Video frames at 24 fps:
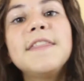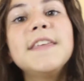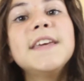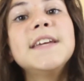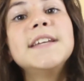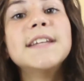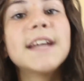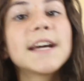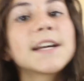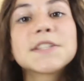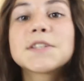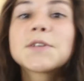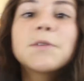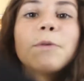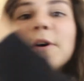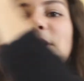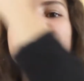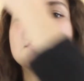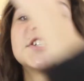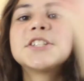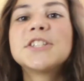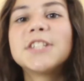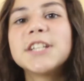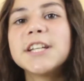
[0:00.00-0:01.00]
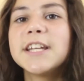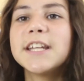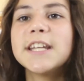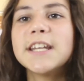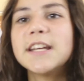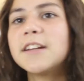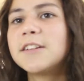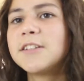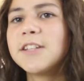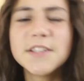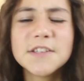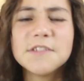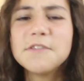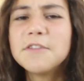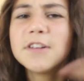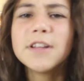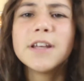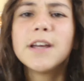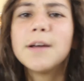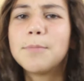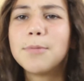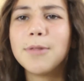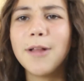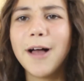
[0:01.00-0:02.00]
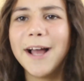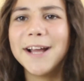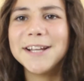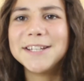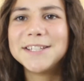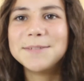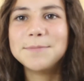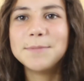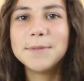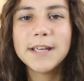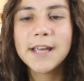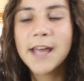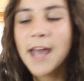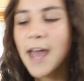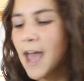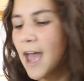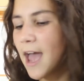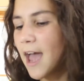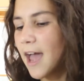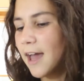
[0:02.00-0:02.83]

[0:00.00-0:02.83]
The next question doesn't really apply to me